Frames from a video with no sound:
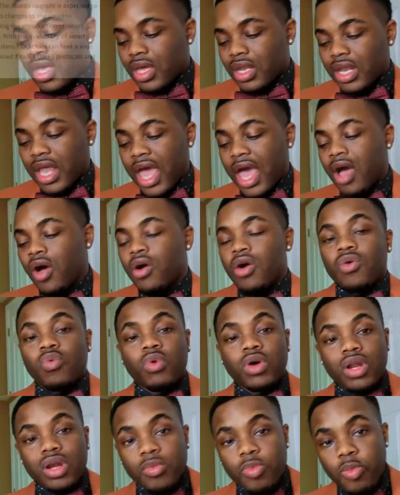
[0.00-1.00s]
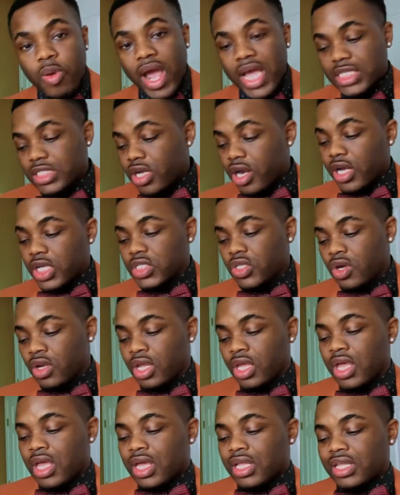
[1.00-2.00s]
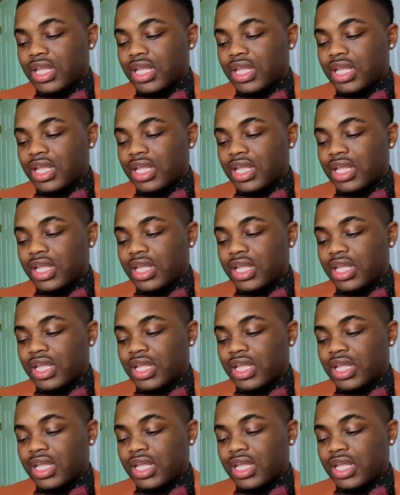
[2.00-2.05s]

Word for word: Now, what are the price targets on it?